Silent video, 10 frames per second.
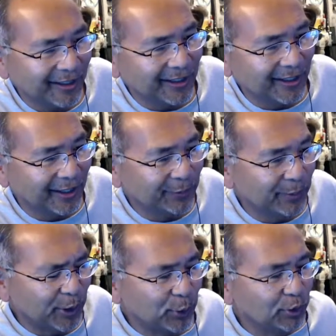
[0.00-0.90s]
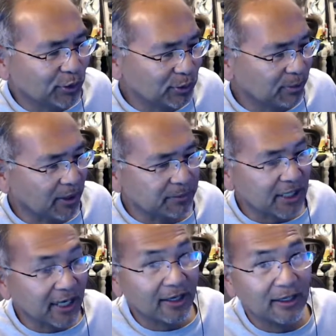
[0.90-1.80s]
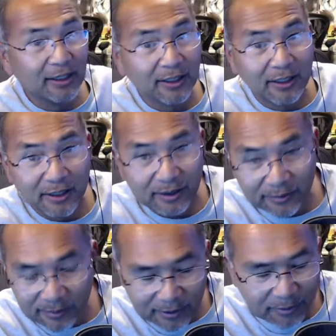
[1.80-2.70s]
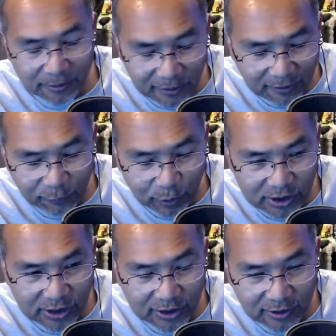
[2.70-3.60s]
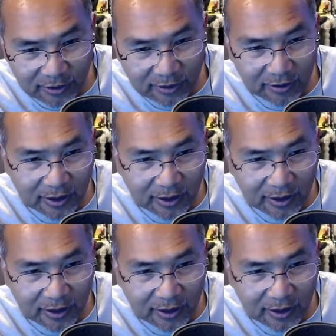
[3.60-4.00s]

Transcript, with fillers: And we've been doing those preps. And, well, unfortunately, our